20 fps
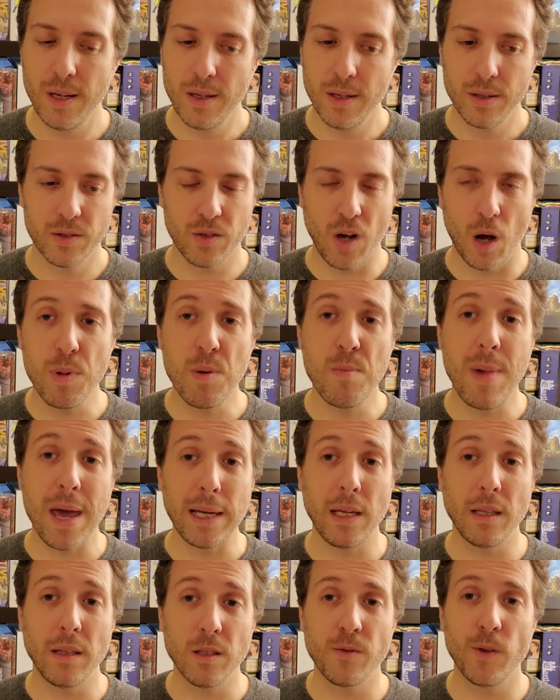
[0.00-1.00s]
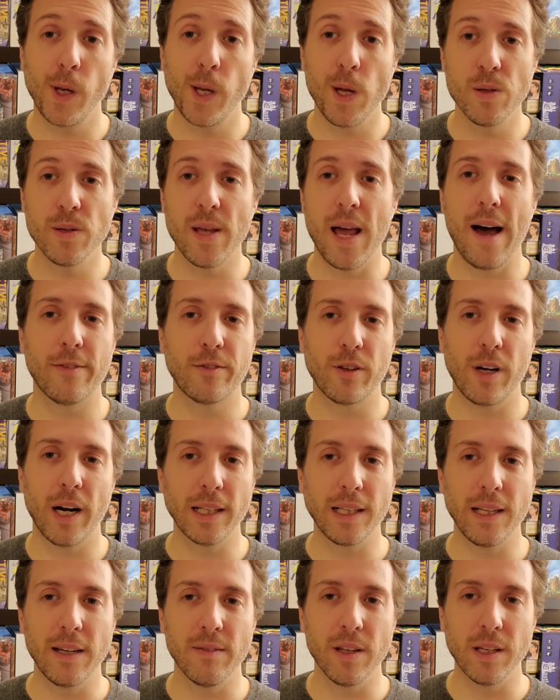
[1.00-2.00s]
So I'll be making these videos after I
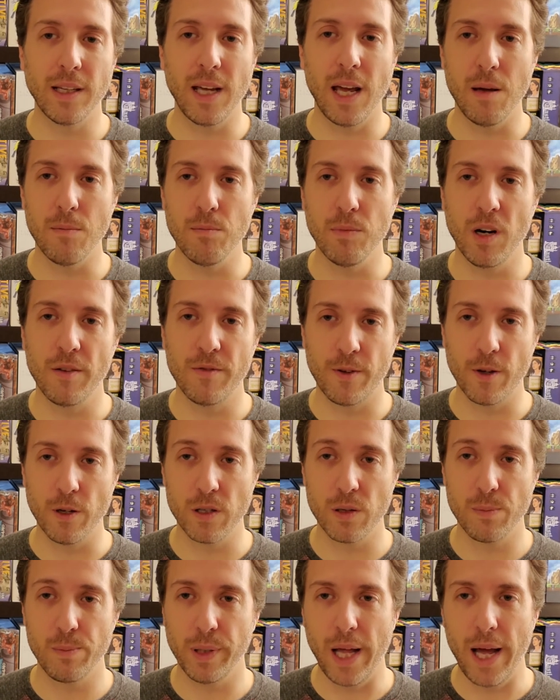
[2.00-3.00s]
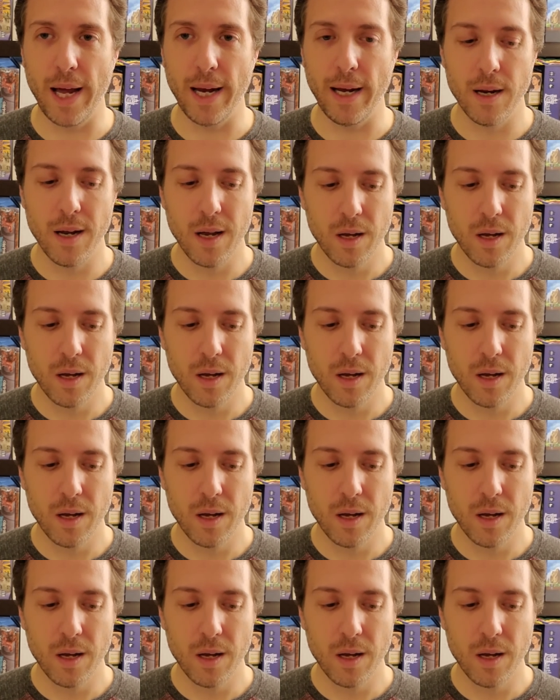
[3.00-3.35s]
give the game a first play.